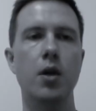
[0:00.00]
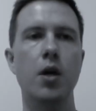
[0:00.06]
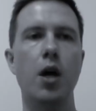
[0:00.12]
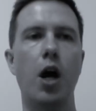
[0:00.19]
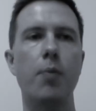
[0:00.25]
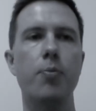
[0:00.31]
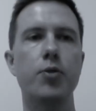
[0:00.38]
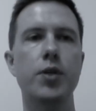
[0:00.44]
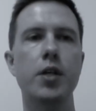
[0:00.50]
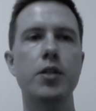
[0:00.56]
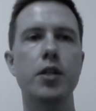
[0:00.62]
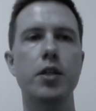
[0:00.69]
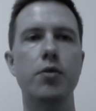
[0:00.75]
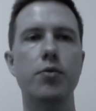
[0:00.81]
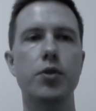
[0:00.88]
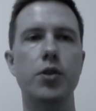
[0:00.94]
I presented
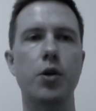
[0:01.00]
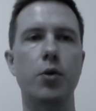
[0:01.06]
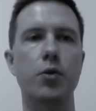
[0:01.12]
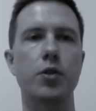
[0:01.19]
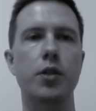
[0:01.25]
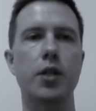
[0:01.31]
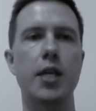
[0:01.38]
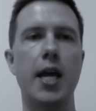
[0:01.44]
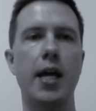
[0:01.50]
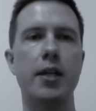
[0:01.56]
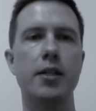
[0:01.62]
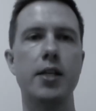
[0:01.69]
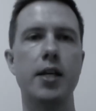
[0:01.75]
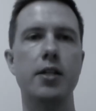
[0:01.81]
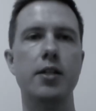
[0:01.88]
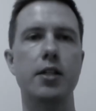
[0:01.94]
the results to the
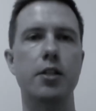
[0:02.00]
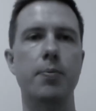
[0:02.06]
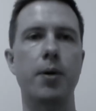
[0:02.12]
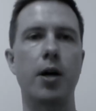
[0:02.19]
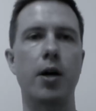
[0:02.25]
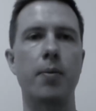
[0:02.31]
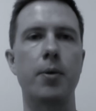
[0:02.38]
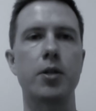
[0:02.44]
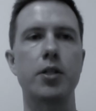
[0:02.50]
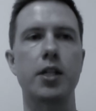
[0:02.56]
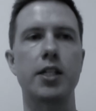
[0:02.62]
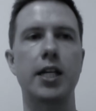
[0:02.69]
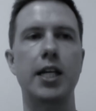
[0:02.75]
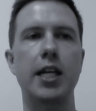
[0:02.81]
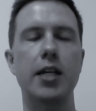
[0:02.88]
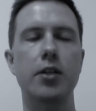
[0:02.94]
anaesthetic department at a
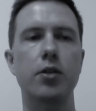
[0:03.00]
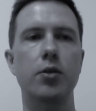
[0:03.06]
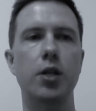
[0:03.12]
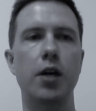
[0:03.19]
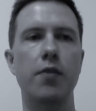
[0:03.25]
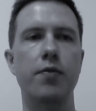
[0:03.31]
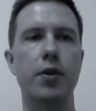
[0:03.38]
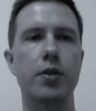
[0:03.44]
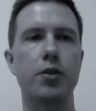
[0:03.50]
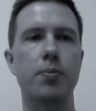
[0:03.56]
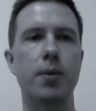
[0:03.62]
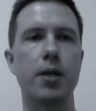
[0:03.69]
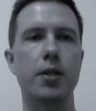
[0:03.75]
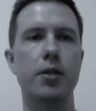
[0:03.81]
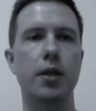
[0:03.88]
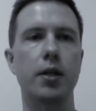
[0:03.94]
clinical governance
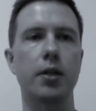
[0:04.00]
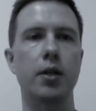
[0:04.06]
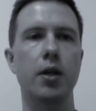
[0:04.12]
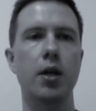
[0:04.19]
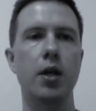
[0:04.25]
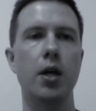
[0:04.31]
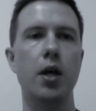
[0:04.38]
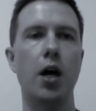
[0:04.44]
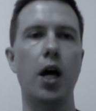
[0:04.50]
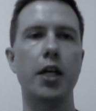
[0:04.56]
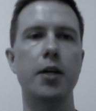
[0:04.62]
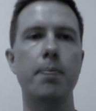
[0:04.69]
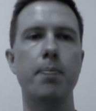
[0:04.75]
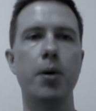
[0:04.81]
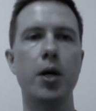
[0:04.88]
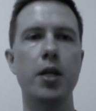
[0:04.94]
meeting. I
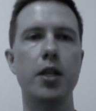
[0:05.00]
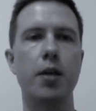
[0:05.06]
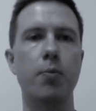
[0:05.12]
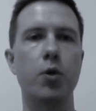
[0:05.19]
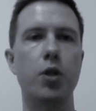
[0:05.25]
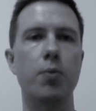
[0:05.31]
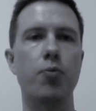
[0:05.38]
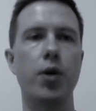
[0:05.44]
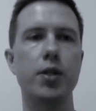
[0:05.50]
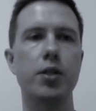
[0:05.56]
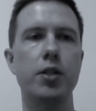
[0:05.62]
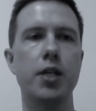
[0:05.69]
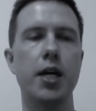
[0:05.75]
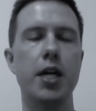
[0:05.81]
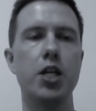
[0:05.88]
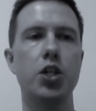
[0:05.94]
combined them with a
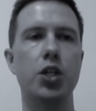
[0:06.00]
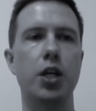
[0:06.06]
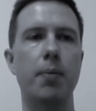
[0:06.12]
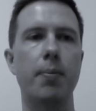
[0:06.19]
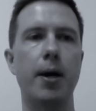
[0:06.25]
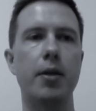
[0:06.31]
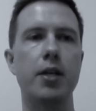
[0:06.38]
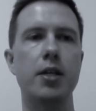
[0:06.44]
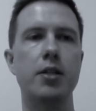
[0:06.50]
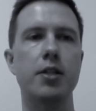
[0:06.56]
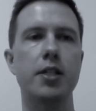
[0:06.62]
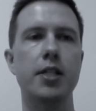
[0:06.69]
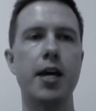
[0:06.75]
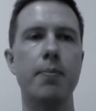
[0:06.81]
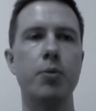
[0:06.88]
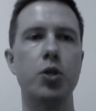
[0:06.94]
presentation about the
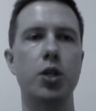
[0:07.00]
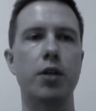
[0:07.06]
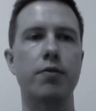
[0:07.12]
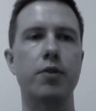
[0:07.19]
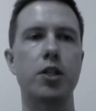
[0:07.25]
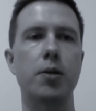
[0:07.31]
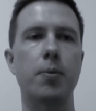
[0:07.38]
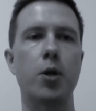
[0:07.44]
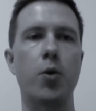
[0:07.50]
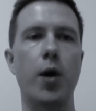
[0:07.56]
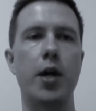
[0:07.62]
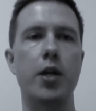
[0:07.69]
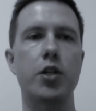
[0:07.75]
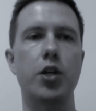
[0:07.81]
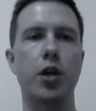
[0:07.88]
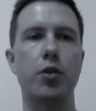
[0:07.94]
inception of the
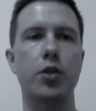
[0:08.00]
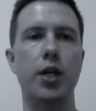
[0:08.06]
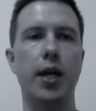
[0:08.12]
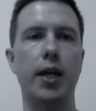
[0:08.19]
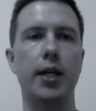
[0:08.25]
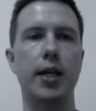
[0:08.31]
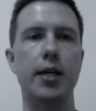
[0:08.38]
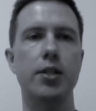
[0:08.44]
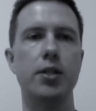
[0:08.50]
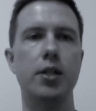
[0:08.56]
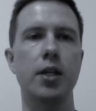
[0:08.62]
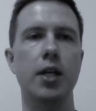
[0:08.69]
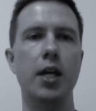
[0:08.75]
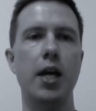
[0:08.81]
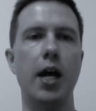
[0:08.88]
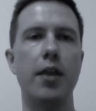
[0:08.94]
WHO checklist
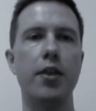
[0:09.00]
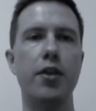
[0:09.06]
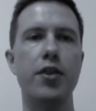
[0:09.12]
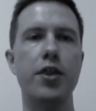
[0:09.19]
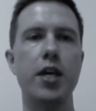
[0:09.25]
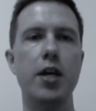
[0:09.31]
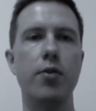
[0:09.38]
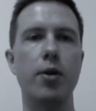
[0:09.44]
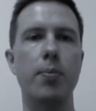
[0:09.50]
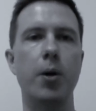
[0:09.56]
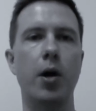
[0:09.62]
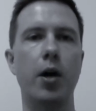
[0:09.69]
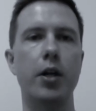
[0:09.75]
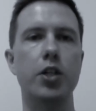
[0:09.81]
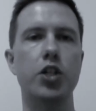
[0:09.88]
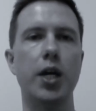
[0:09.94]
and the theory
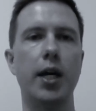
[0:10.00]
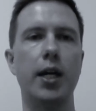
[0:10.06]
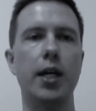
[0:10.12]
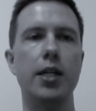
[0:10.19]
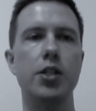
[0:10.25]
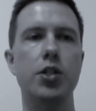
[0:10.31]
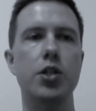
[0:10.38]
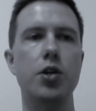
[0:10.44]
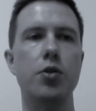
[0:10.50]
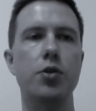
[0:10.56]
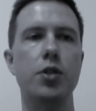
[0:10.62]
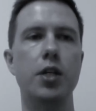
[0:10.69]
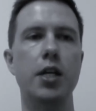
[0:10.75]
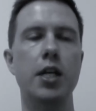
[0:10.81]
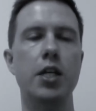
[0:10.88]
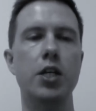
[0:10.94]
behind checklist use
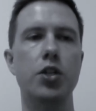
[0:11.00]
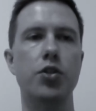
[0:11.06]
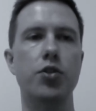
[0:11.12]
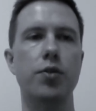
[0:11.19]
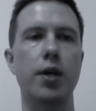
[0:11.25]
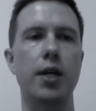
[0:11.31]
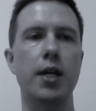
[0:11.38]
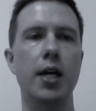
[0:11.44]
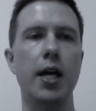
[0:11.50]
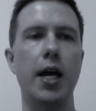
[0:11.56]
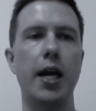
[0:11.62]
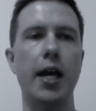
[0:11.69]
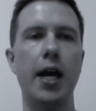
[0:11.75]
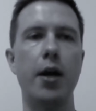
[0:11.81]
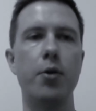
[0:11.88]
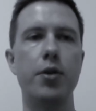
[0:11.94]
in industry and
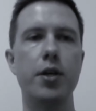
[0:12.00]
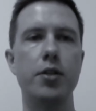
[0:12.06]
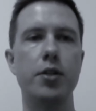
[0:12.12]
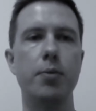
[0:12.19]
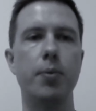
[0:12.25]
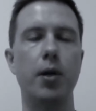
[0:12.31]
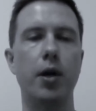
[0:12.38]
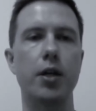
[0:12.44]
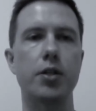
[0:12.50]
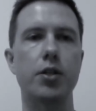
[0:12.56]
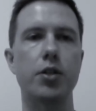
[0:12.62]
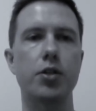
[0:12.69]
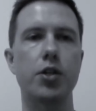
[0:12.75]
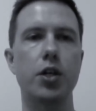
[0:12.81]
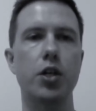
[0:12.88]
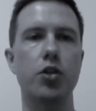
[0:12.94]
how this applies to
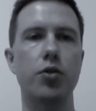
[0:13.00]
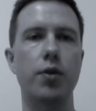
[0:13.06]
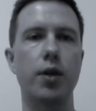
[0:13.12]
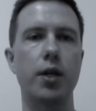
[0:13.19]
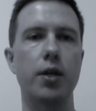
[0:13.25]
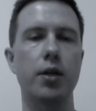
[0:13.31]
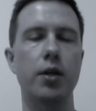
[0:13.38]
surgery.